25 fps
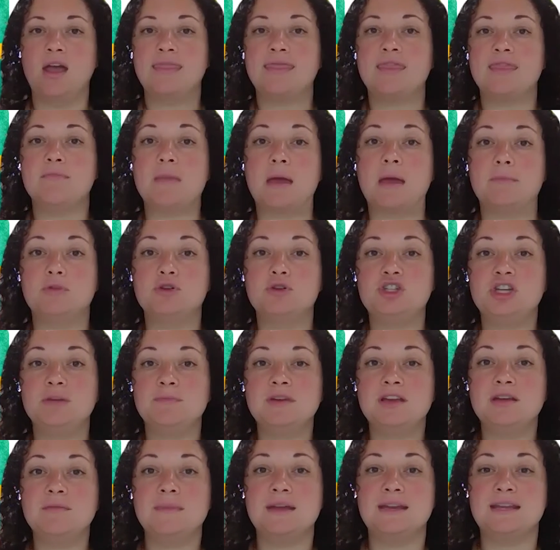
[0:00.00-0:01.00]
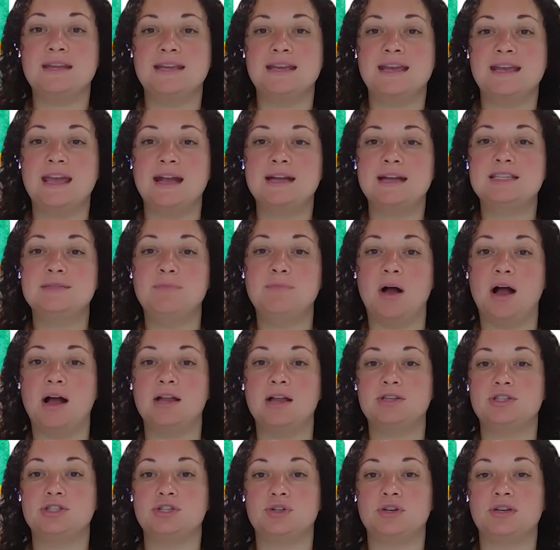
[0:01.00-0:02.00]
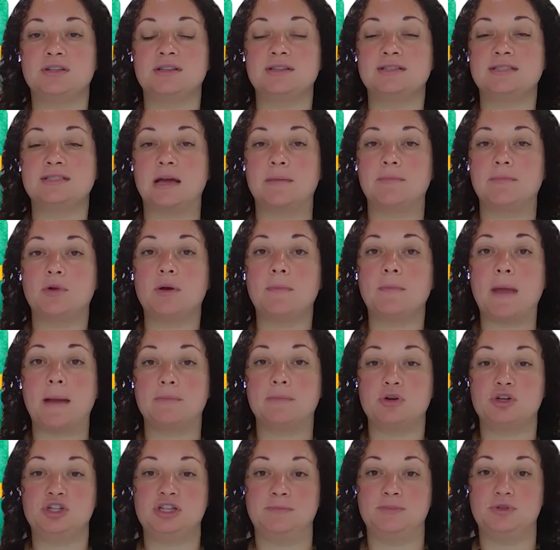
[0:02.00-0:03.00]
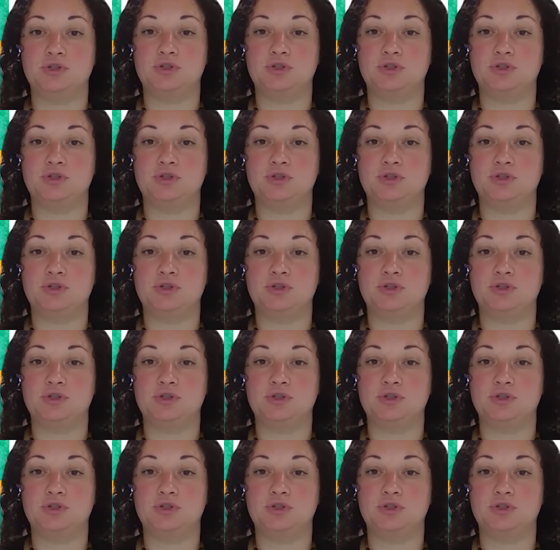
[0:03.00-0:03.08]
The membership committee kicked butt during the summer membership